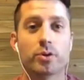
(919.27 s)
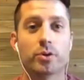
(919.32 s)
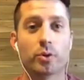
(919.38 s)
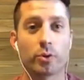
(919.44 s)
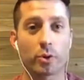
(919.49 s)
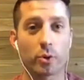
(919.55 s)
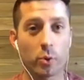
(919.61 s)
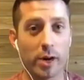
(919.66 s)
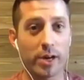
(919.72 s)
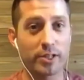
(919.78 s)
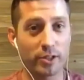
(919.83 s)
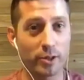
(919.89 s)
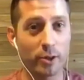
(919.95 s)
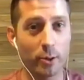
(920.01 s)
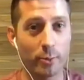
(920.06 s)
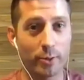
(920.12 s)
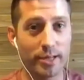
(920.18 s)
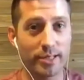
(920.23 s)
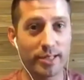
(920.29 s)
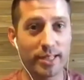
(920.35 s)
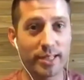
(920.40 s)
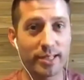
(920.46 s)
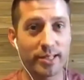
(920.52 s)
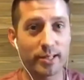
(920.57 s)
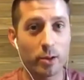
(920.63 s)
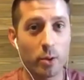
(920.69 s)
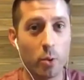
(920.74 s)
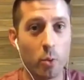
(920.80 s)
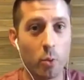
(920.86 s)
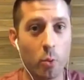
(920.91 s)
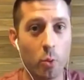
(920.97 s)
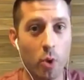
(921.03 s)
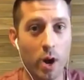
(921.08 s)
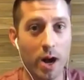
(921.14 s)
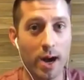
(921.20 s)
So the question always is,
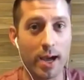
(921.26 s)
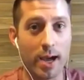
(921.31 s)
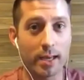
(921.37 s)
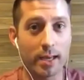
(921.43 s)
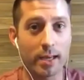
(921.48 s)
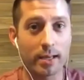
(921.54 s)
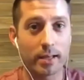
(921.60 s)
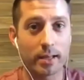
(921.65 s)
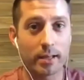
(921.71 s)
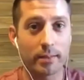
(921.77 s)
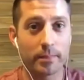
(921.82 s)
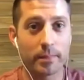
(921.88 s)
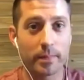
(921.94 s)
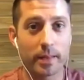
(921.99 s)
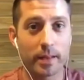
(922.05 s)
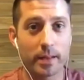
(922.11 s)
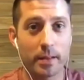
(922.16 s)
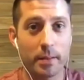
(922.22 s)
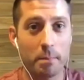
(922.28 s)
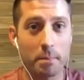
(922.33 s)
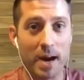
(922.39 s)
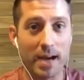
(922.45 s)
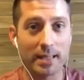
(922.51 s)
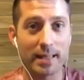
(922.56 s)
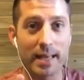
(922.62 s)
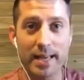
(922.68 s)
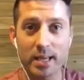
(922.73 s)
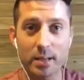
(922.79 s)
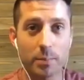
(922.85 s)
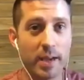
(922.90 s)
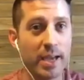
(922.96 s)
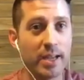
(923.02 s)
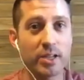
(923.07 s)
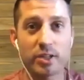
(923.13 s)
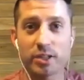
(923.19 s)
why? My
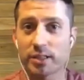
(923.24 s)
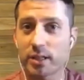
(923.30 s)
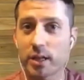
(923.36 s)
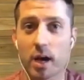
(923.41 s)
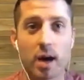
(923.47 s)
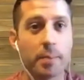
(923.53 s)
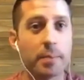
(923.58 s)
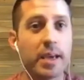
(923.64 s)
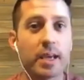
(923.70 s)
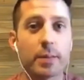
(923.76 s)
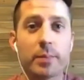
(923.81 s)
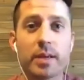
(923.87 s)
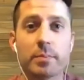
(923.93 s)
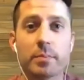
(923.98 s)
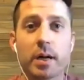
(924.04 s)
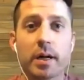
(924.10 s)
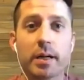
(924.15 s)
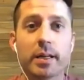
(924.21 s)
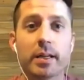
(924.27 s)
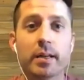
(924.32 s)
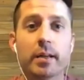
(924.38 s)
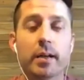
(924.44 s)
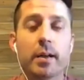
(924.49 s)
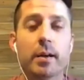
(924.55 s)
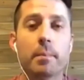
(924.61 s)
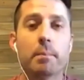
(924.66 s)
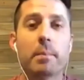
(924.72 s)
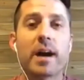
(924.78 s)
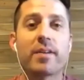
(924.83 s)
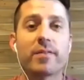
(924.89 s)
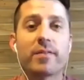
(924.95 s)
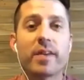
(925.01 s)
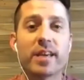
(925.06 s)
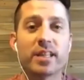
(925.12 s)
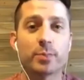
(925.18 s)
like page does not make me money.
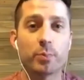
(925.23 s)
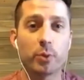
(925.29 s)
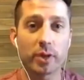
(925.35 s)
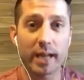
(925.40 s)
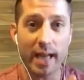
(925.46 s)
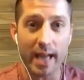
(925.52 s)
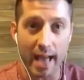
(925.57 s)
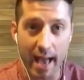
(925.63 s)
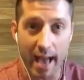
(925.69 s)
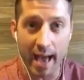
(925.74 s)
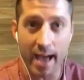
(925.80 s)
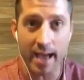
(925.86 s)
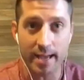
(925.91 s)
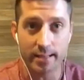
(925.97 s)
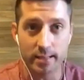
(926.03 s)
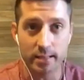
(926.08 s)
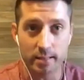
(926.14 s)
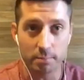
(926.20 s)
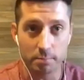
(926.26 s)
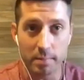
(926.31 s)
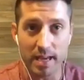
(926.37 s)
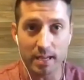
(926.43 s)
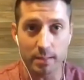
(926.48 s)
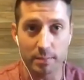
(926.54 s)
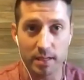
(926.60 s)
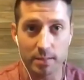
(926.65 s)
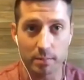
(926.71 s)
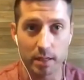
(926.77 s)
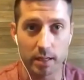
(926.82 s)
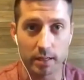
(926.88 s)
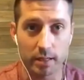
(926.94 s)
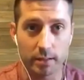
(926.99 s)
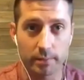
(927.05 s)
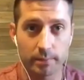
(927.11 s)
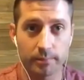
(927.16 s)
My Facebook ads make me
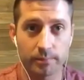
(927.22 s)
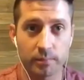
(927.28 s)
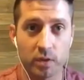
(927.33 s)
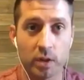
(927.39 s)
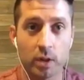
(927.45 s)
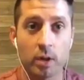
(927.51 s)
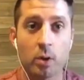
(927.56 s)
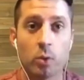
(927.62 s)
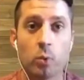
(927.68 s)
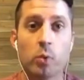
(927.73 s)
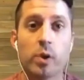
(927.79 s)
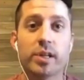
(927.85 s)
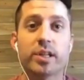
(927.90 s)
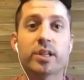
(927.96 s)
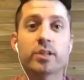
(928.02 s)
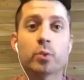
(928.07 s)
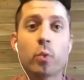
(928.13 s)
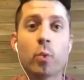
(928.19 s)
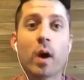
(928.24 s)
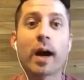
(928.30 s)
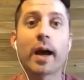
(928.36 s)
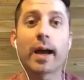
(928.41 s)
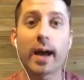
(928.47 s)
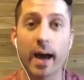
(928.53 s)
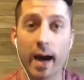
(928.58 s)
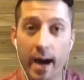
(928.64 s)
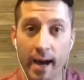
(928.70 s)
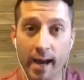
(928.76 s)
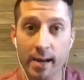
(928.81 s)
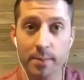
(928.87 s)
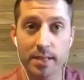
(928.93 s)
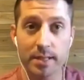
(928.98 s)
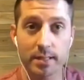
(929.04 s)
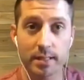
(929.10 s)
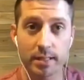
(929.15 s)
money, which is why
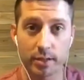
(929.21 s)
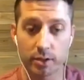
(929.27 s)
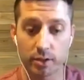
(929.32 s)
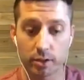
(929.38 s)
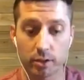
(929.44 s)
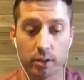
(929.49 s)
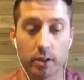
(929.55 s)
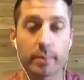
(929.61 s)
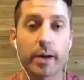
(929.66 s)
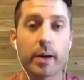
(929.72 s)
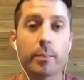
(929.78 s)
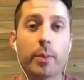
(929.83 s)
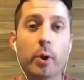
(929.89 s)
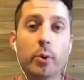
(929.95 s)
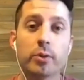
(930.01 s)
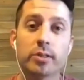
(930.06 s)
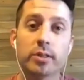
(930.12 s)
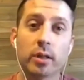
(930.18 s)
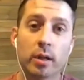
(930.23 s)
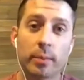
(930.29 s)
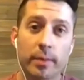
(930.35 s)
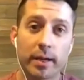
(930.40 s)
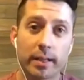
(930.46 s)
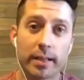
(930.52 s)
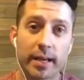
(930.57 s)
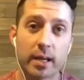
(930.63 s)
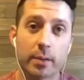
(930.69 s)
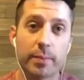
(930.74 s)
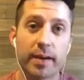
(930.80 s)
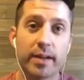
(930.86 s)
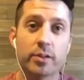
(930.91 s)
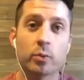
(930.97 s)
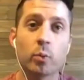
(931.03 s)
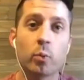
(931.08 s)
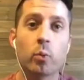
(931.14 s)
I'm intentional about posting on my like
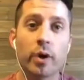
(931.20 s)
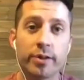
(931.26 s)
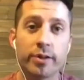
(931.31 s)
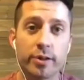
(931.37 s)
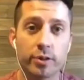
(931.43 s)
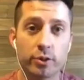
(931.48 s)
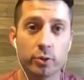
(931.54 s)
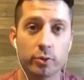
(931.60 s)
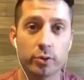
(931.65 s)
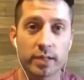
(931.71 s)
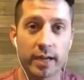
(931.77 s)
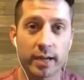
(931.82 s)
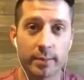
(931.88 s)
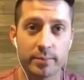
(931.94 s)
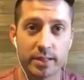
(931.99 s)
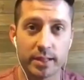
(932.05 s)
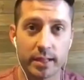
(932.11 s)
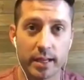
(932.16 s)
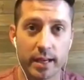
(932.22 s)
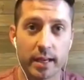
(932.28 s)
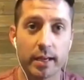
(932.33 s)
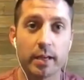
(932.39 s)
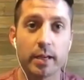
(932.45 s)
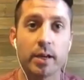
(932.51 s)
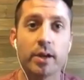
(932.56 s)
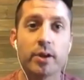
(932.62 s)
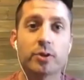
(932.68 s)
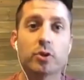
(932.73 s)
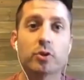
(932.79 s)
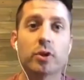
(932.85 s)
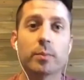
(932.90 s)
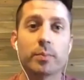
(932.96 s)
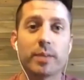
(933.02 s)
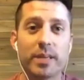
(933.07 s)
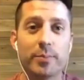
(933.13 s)
page 1 to 2 times a day
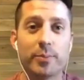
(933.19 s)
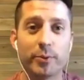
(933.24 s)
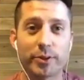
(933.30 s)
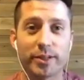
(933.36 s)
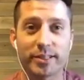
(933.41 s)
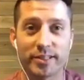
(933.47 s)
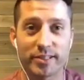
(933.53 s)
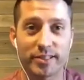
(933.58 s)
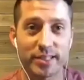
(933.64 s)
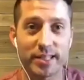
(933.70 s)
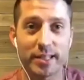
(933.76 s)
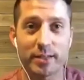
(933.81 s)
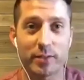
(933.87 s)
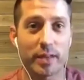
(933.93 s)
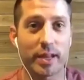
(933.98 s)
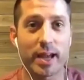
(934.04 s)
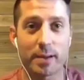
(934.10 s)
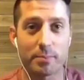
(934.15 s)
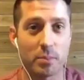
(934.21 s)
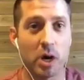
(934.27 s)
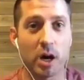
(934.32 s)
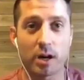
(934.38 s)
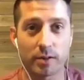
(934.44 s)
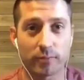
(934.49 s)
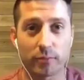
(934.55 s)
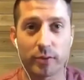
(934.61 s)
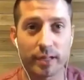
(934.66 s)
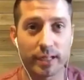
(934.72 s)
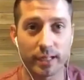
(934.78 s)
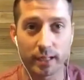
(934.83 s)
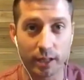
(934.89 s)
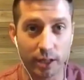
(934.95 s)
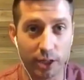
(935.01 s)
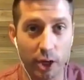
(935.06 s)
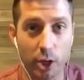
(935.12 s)
so that people can see that I'm not a
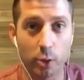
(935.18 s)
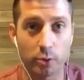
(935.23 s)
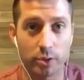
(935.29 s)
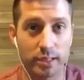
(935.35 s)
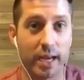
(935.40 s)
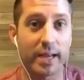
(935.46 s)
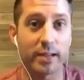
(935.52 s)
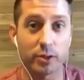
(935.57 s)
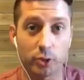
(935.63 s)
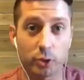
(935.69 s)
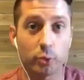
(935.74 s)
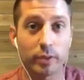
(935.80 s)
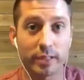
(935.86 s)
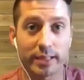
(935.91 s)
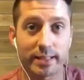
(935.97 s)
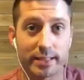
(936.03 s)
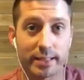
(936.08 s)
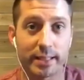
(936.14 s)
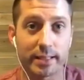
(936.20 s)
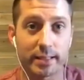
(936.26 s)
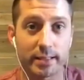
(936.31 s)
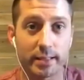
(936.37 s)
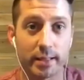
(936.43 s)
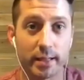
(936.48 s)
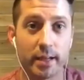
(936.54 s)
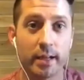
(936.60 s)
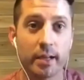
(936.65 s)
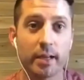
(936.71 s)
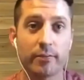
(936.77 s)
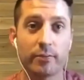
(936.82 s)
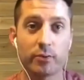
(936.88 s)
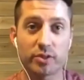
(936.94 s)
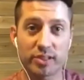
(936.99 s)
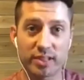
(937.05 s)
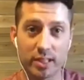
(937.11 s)
freaking ghost. I do exist.
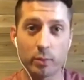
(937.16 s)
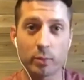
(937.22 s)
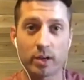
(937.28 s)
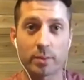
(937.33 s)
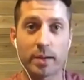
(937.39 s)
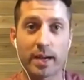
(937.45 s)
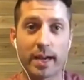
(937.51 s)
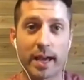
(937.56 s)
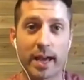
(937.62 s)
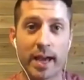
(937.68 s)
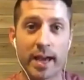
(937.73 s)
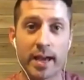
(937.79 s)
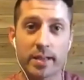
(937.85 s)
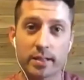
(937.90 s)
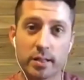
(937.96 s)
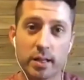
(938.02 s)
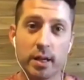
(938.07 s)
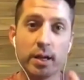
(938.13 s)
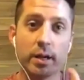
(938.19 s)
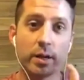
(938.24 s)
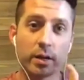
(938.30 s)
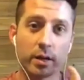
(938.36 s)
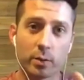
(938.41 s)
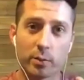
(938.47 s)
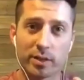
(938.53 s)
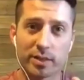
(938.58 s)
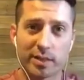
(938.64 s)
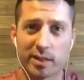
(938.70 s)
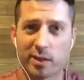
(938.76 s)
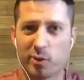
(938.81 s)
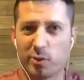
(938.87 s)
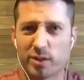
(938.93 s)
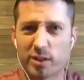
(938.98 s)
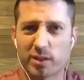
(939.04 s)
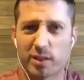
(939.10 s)
If you see one of my ads, you're going to want to
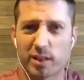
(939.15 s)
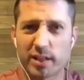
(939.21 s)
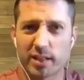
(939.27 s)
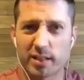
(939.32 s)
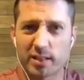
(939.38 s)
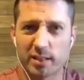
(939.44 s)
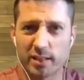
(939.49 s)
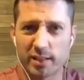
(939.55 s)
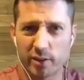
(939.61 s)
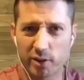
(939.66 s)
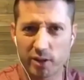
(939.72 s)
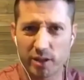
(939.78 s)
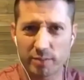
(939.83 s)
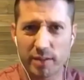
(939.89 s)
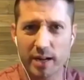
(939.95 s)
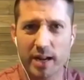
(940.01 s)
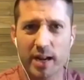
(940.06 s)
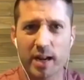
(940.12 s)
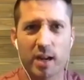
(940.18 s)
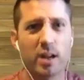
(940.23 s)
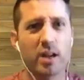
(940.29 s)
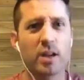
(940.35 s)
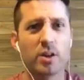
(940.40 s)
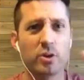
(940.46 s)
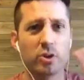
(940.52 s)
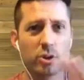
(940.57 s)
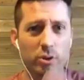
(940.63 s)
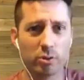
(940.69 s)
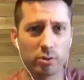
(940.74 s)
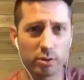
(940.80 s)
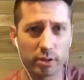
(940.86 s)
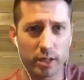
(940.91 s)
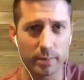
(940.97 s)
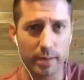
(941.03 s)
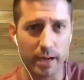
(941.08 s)
say, who's this legacy leadership guy? You go
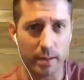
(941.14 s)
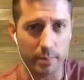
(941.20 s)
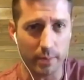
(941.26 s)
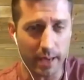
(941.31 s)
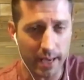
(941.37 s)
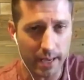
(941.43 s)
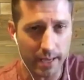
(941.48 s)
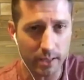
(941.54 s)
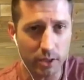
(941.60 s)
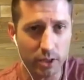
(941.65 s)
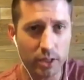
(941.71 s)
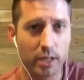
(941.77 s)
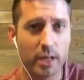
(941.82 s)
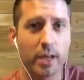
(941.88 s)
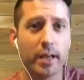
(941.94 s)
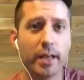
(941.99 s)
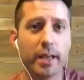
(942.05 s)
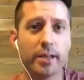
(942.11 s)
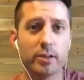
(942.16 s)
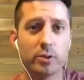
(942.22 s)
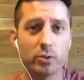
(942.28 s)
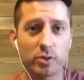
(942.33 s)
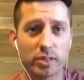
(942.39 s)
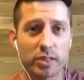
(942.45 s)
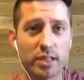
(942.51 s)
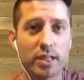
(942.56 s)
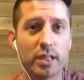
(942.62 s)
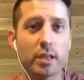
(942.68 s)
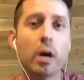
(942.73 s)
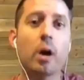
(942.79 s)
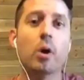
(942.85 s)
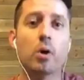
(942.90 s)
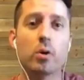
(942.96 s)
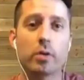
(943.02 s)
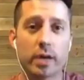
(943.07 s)
look at my page, and you see,
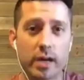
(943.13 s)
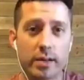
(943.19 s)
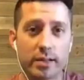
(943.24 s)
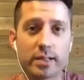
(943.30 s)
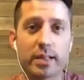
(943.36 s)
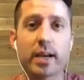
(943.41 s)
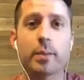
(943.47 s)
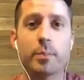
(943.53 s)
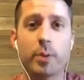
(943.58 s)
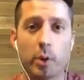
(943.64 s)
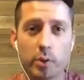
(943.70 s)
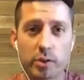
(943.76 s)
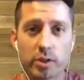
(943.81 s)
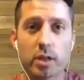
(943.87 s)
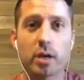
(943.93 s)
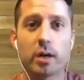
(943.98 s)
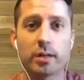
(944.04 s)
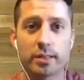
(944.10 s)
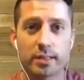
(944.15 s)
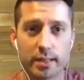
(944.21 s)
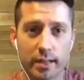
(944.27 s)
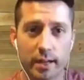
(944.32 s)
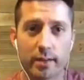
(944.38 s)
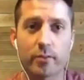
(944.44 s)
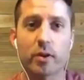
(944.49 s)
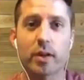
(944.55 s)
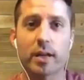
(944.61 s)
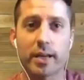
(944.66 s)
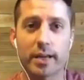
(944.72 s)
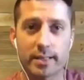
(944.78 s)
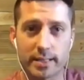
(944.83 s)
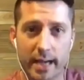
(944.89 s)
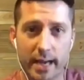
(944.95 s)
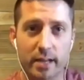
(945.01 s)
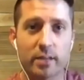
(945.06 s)
oh, okay, this guy posts content every
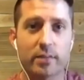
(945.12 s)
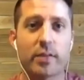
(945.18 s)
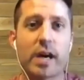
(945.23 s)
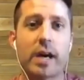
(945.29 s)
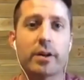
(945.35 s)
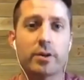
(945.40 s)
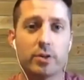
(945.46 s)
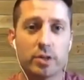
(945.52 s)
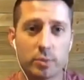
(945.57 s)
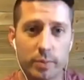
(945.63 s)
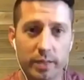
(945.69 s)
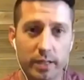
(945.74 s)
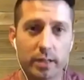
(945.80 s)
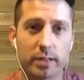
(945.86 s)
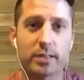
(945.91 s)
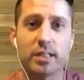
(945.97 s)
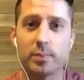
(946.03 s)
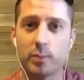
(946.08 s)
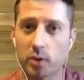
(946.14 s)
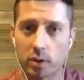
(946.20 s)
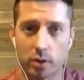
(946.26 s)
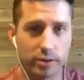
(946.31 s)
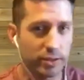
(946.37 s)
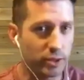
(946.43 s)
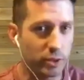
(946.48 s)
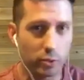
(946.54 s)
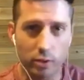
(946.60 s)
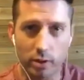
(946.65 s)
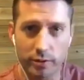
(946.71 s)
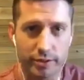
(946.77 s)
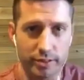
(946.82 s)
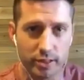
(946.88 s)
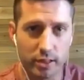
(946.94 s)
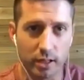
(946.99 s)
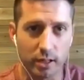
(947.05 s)
day. He's adding value, speaking on team calls. He's doing all
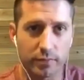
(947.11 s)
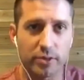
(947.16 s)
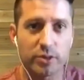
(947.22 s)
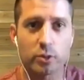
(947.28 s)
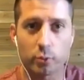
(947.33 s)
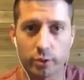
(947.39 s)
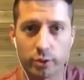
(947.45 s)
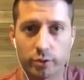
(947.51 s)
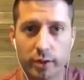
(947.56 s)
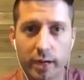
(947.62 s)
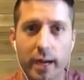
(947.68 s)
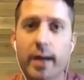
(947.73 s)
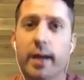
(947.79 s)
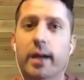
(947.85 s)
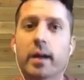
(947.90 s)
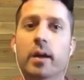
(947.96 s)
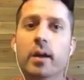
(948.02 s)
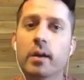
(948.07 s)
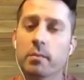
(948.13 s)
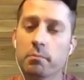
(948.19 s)
this stuff. It's a real guy.